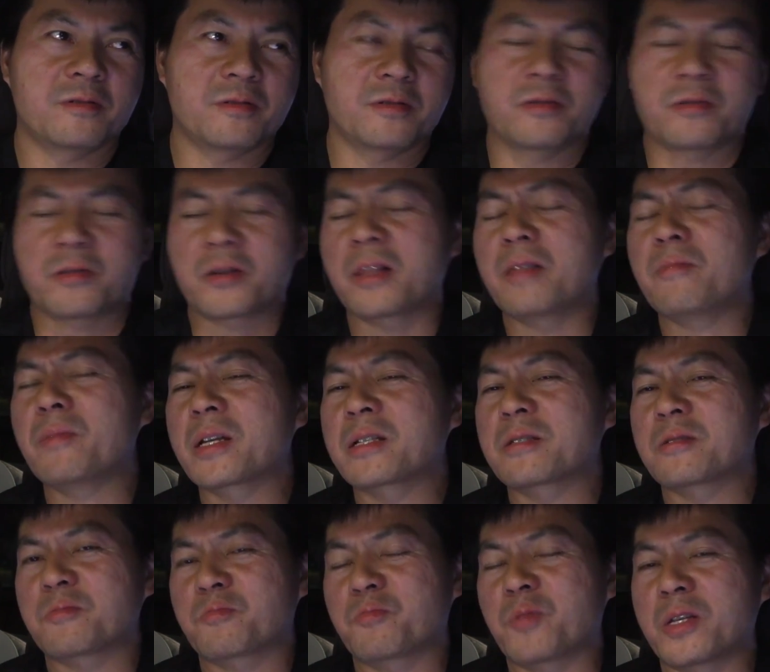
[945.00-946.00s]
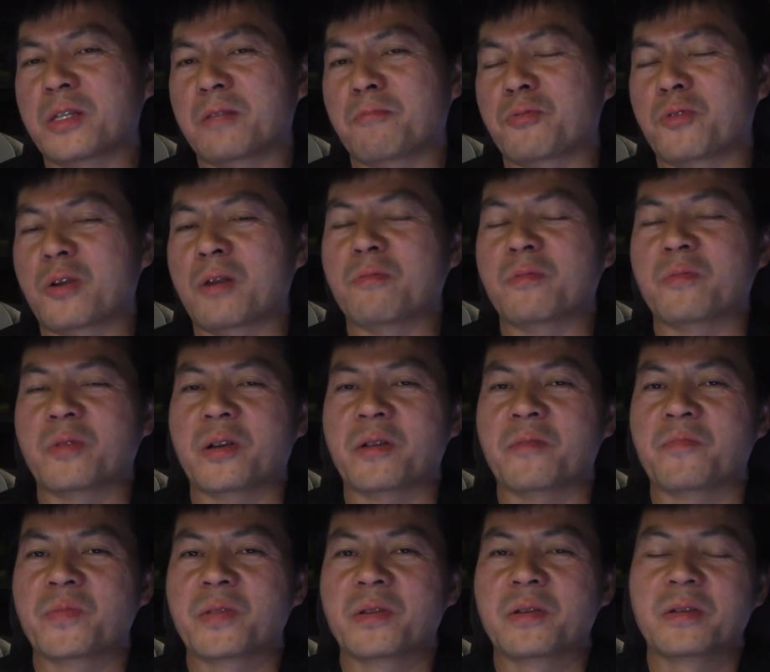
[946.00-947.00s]
Let me explain the problem
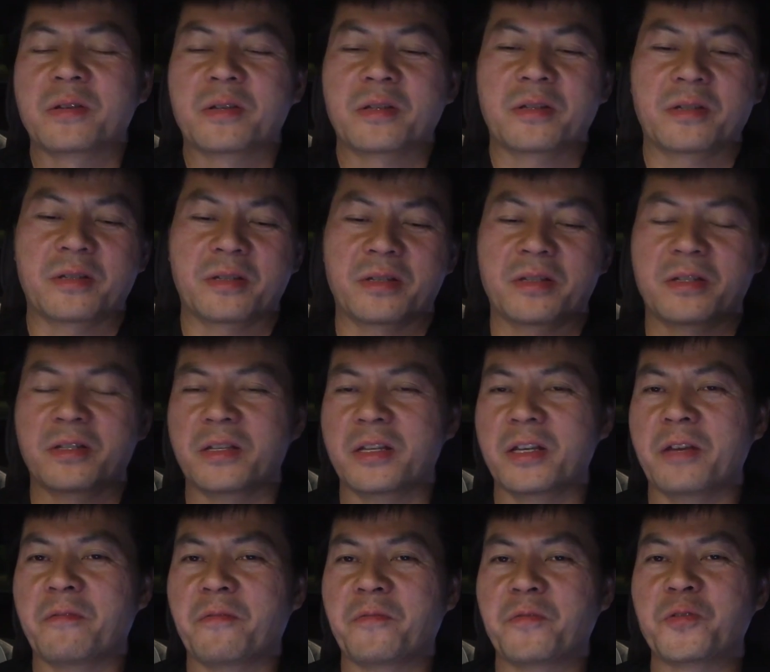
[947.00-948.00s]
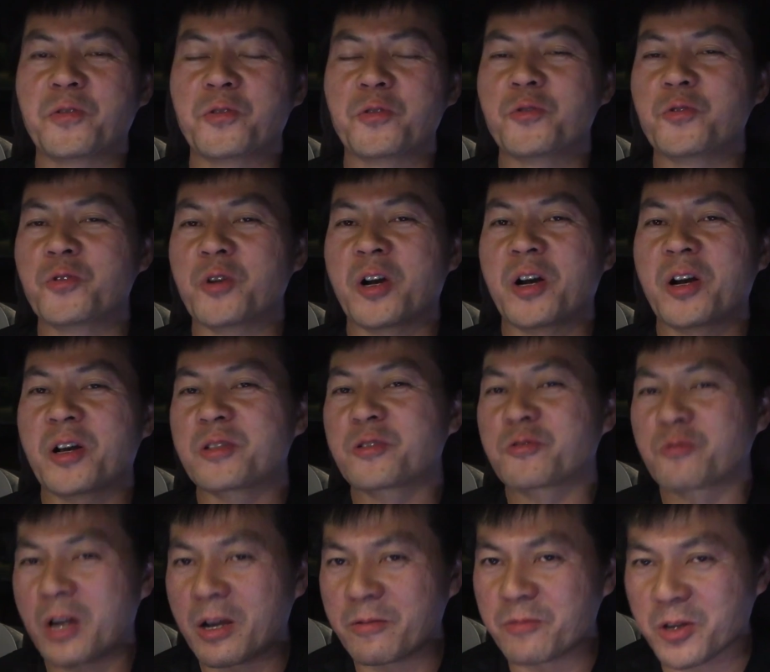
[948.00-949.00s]
here. If you
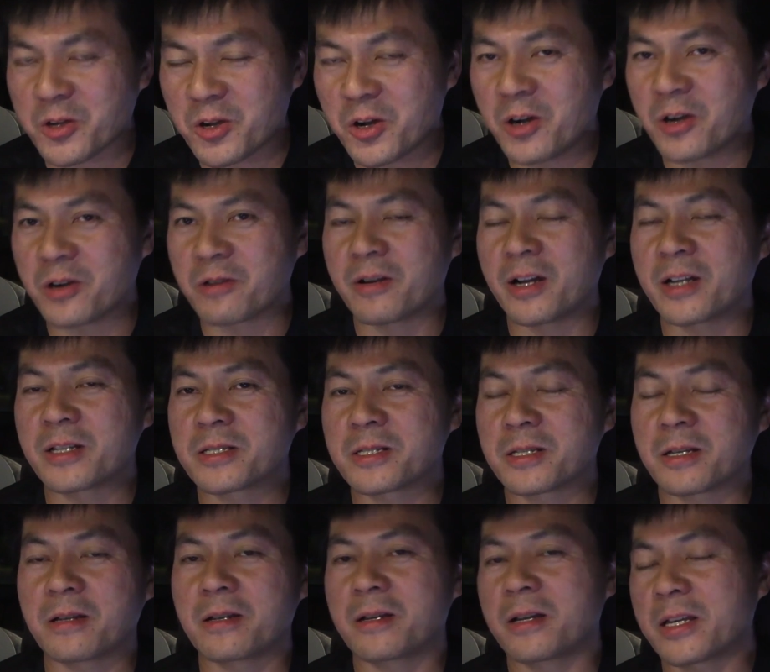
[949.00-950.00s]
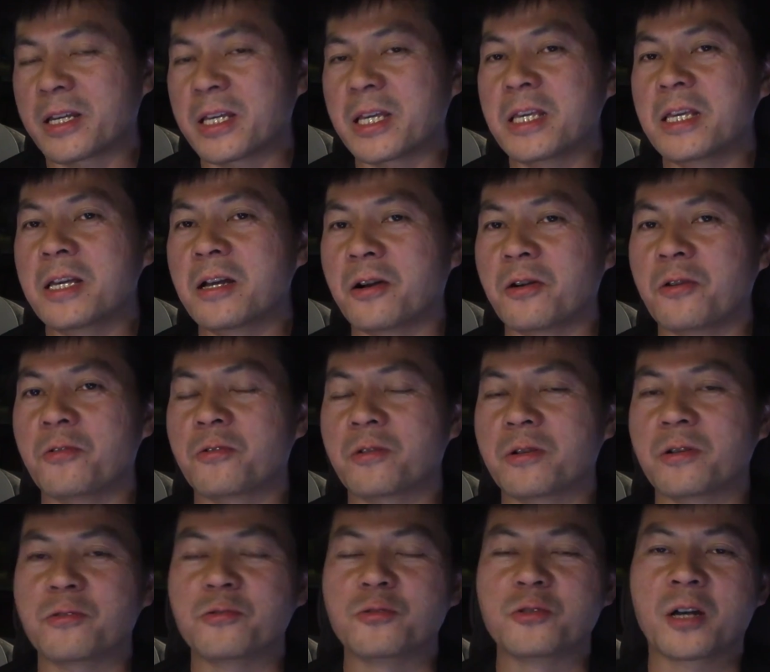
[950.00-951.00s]
drive the car, right, a Kia
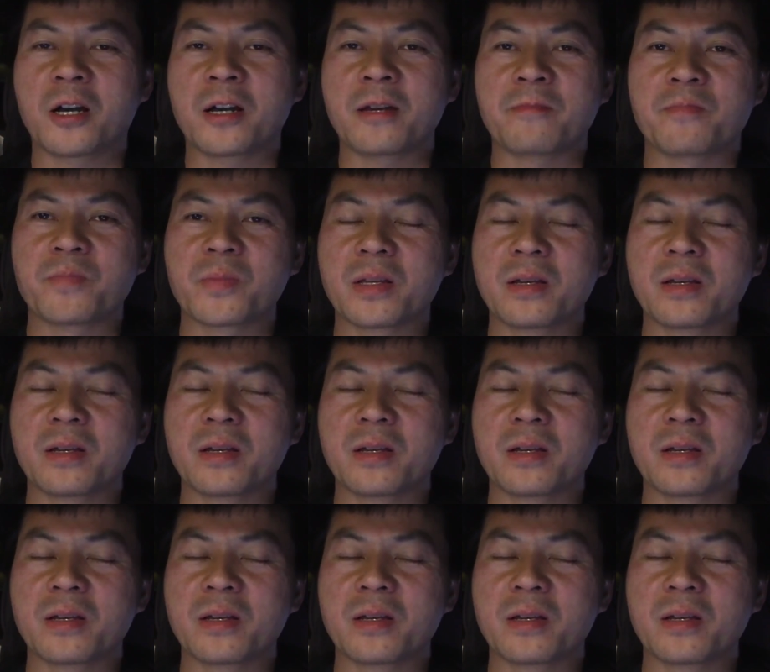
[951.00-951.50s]
or a Hyundai,